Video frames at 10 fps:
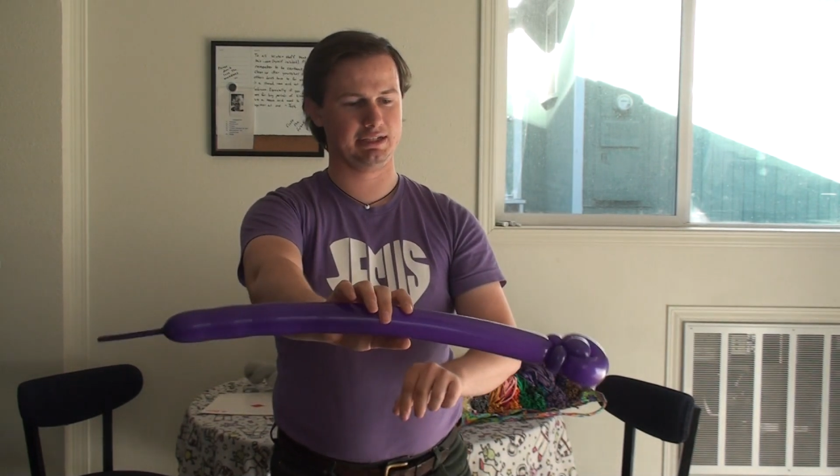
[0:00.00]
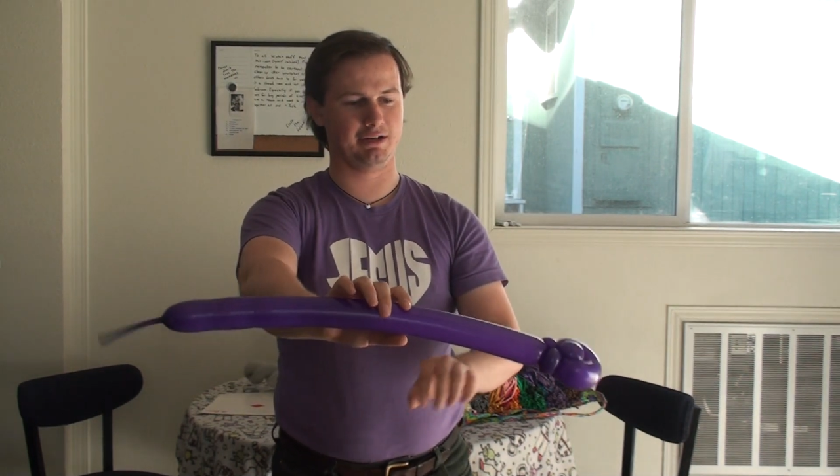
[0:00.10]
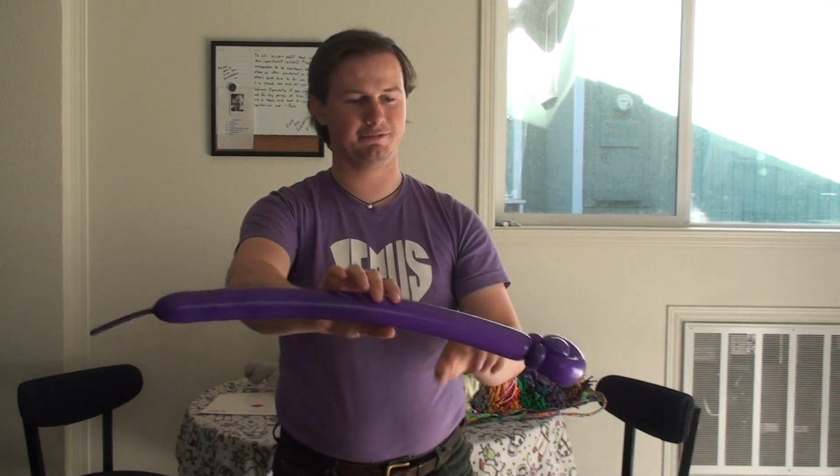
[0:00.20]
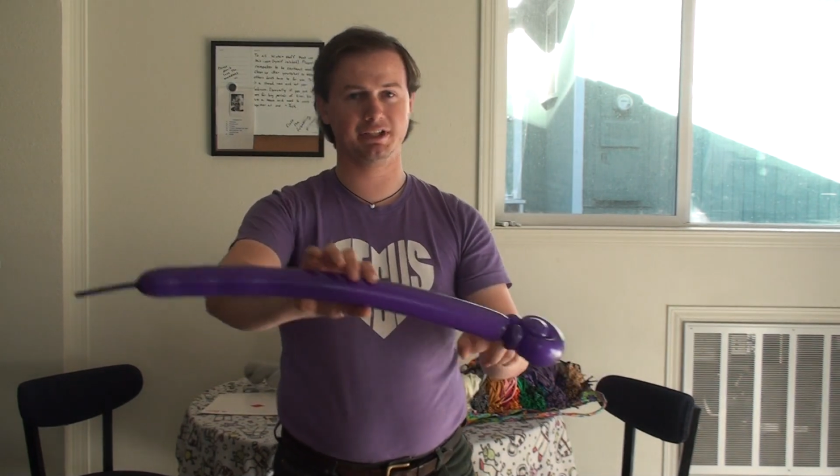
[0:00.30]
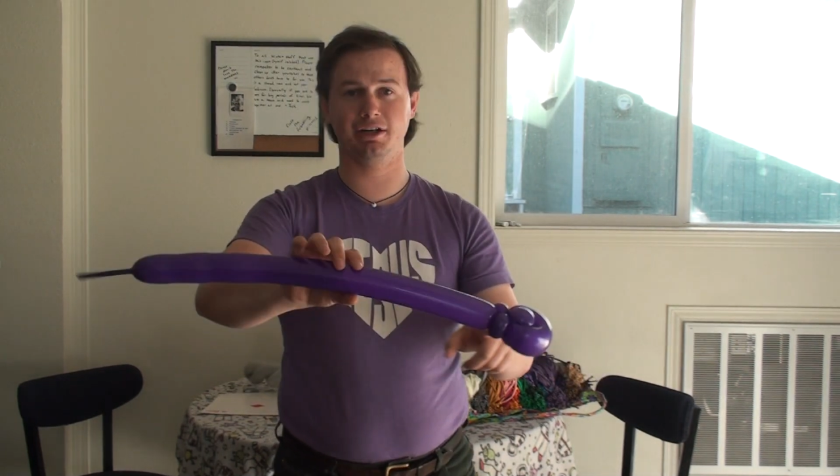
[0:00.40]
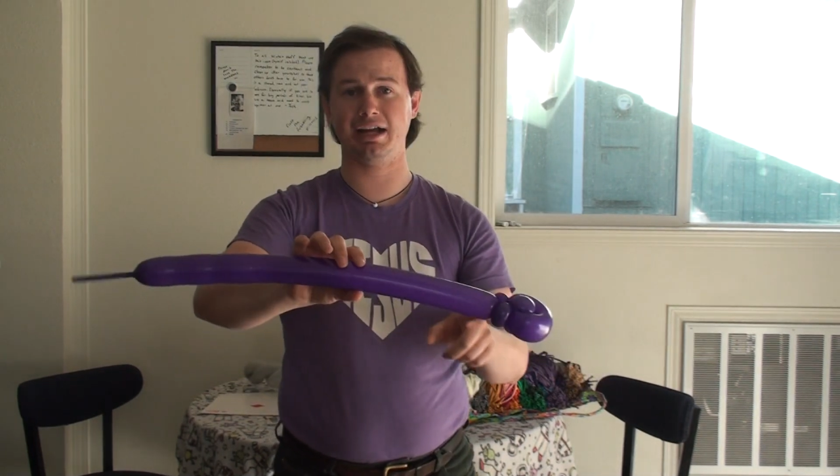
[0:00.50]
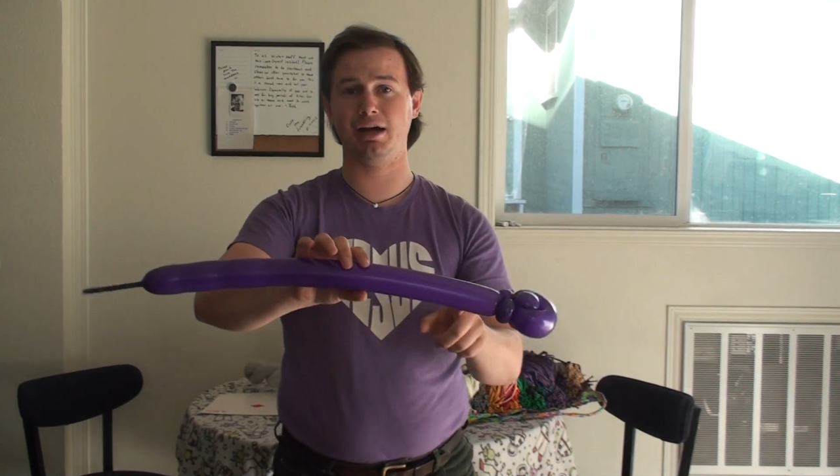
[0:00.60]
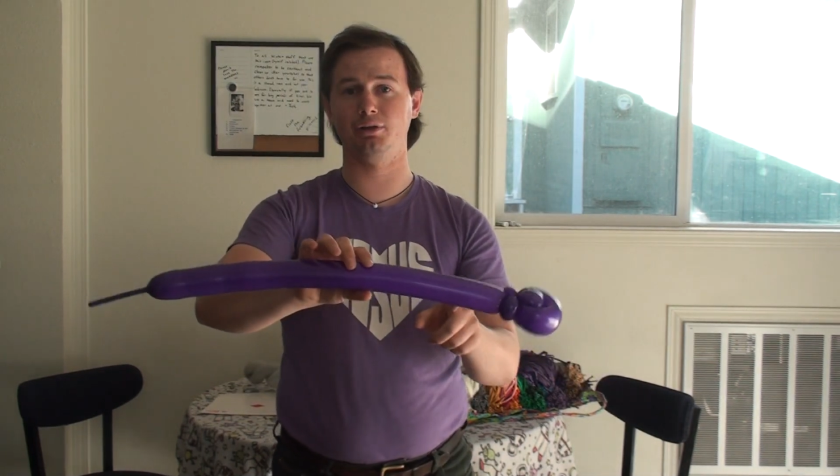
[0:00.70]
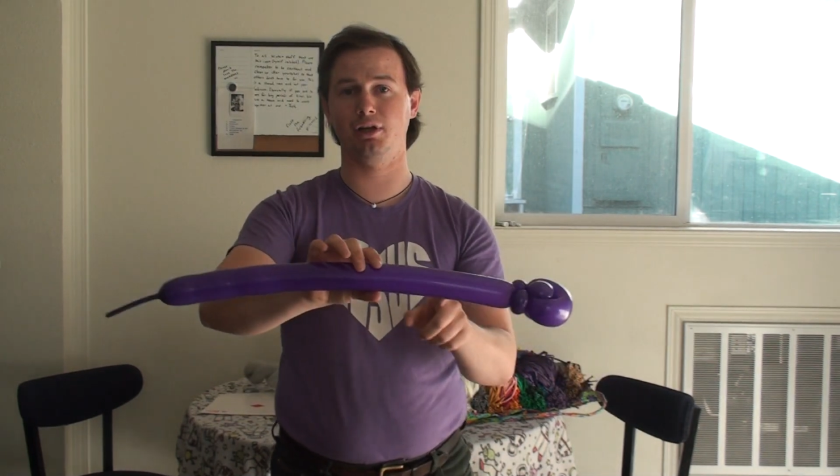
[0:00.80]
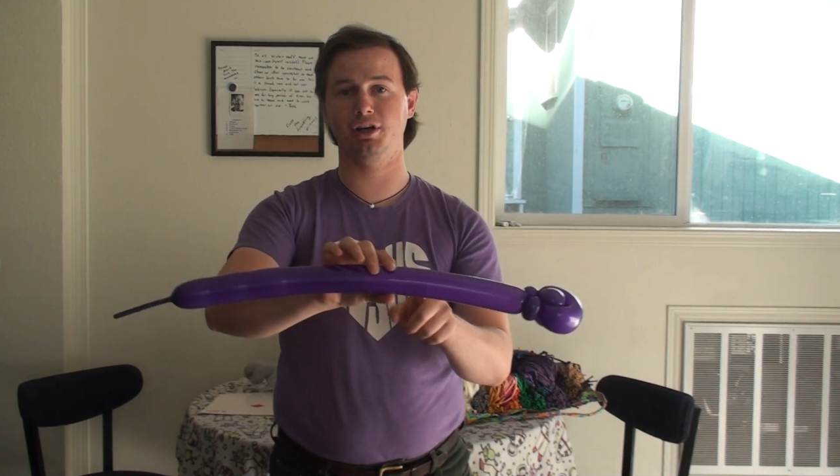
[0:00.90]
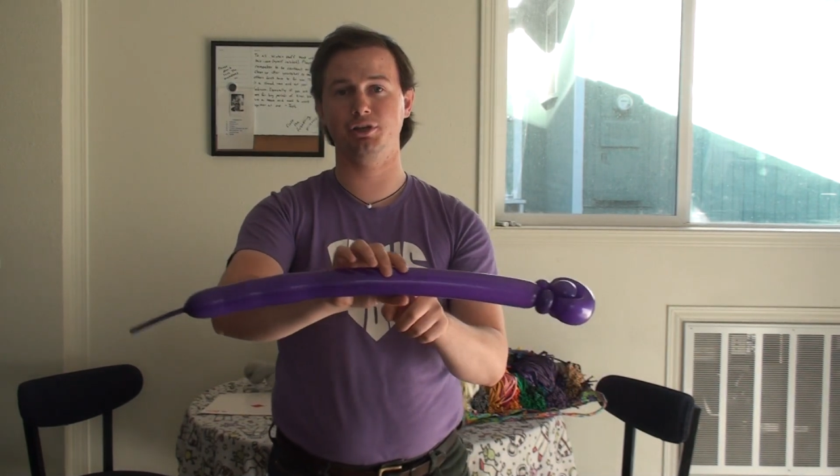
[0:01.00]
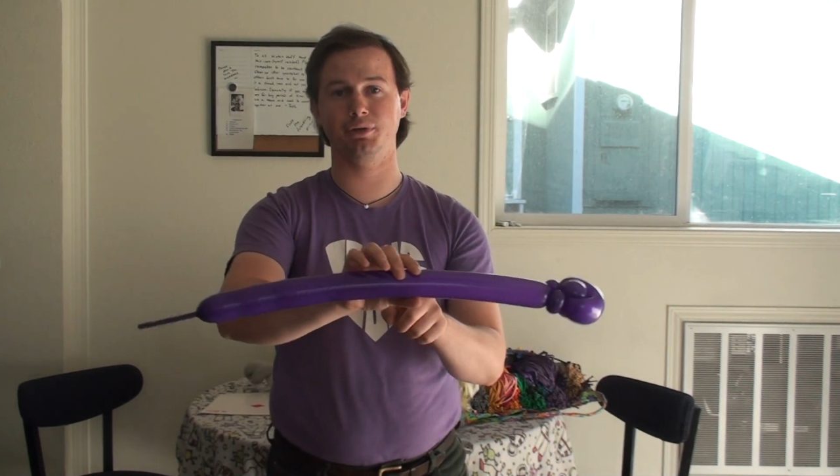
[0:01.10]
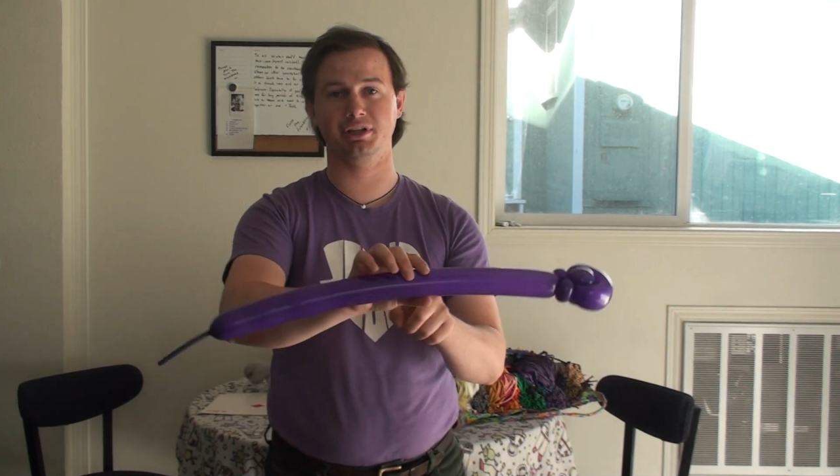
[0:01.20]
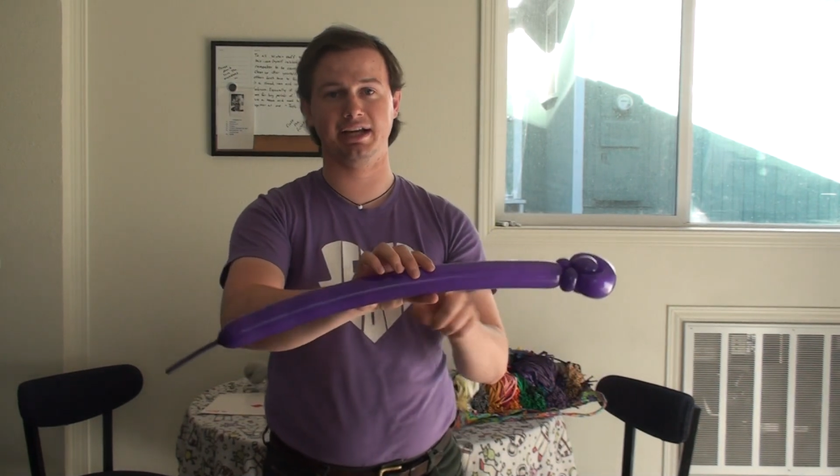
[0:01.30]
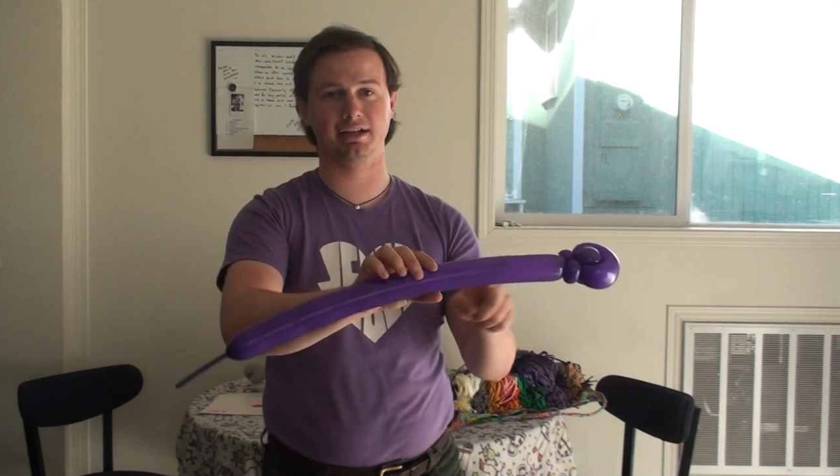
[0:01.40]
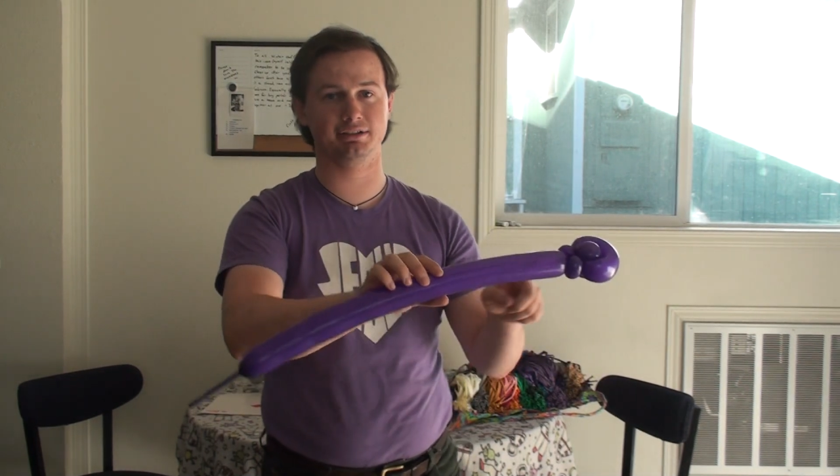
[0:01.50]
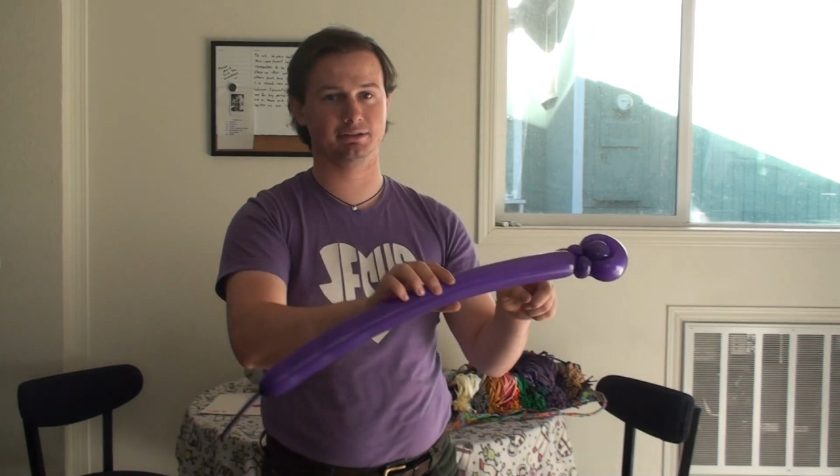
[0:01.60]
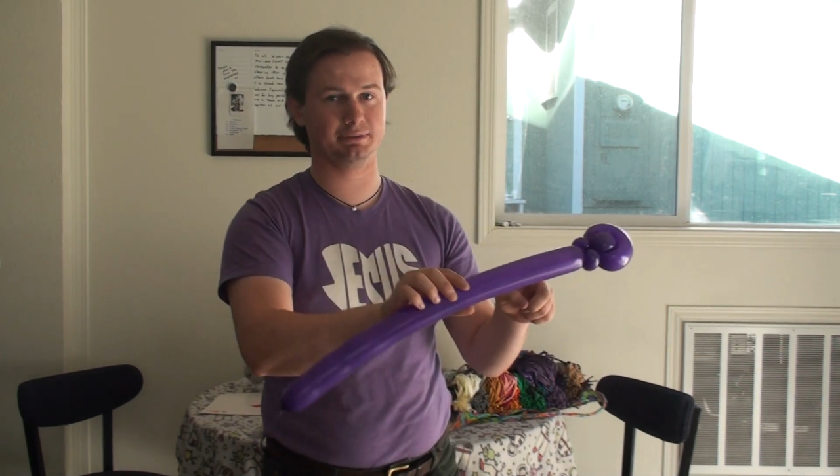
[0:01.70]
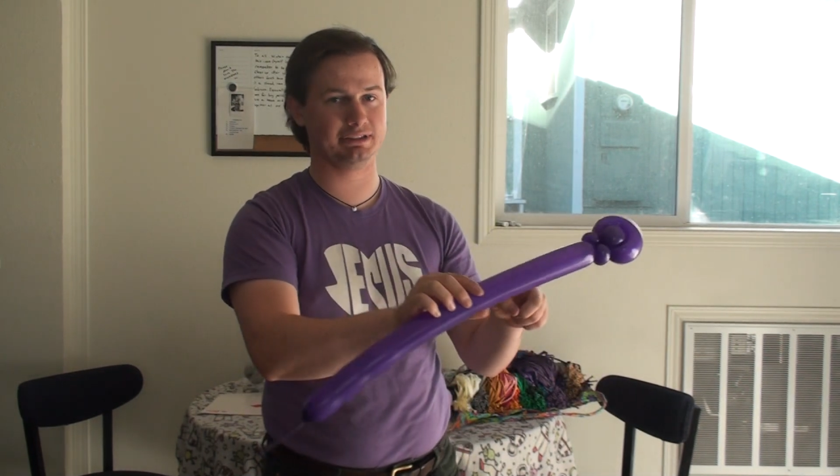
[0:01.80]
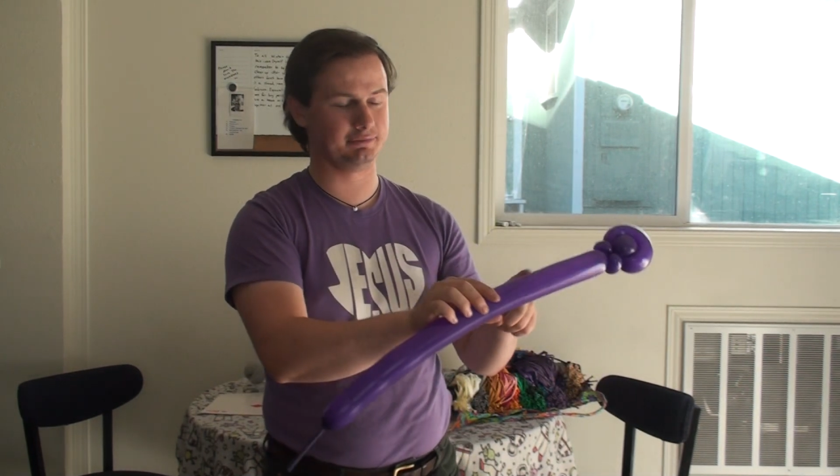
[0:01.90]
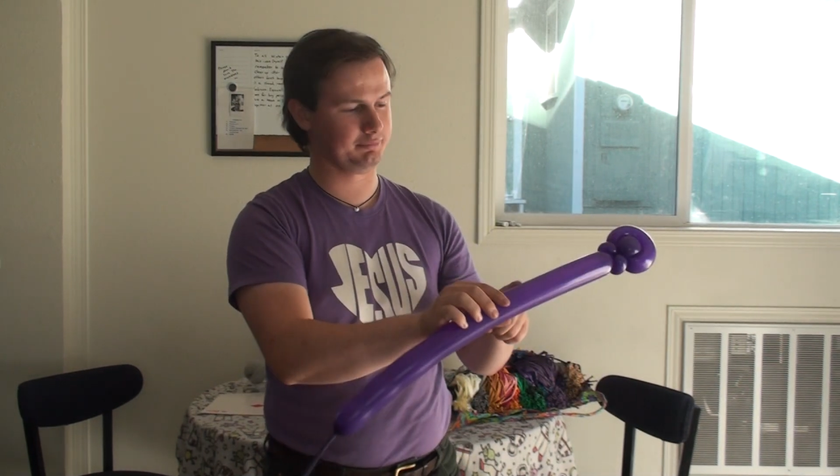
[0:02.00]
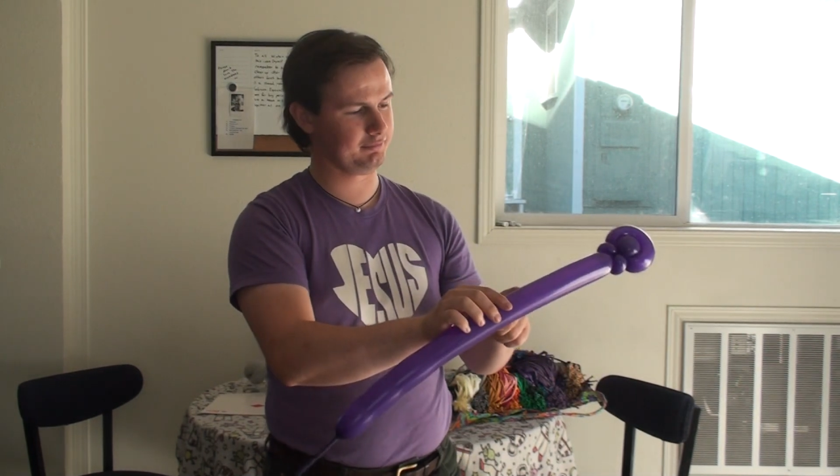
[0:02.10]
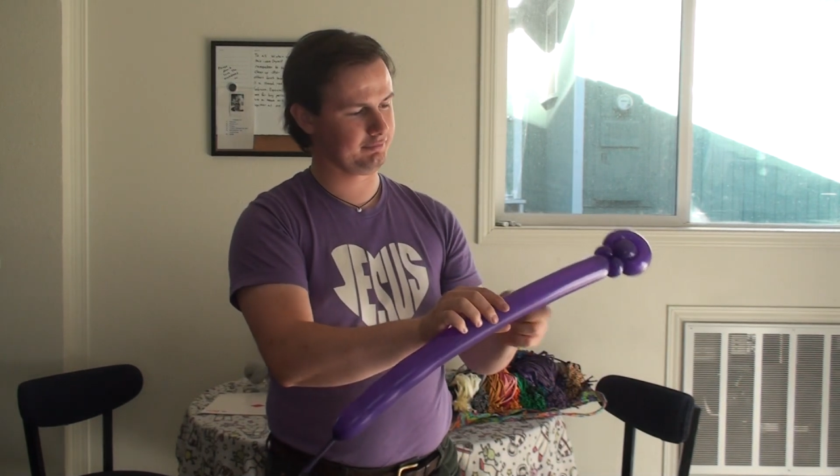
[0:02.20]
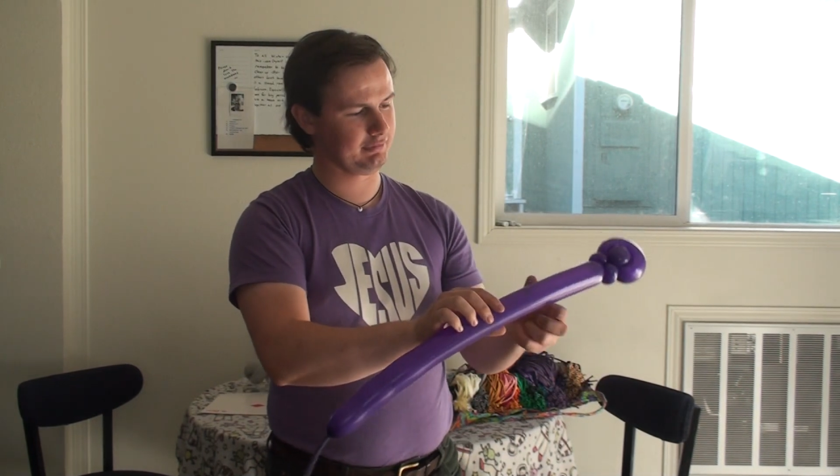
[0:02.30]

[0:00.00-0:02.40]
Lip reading: now figure out how long you want your handle to be.